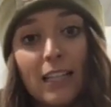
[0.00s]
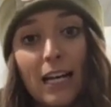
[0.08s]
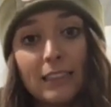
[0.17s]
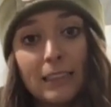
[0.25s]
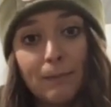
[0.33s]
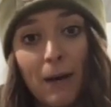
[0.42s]

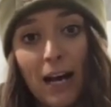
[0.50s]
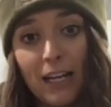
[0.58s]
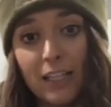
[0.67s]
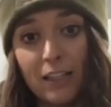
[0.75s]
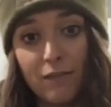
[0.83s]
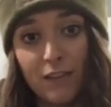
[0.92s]
that spot
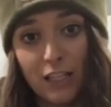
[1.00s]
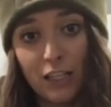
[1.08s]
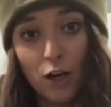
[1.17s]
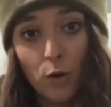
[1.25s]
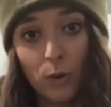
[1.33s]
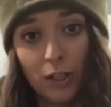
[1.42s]
in the
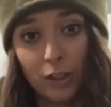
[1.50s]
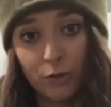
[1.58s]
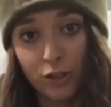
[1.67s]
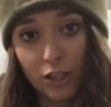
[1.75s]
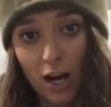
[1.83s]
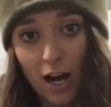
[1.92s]
video where you
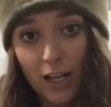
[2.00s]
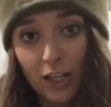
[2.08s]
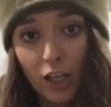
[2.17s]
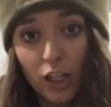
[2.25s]
shot.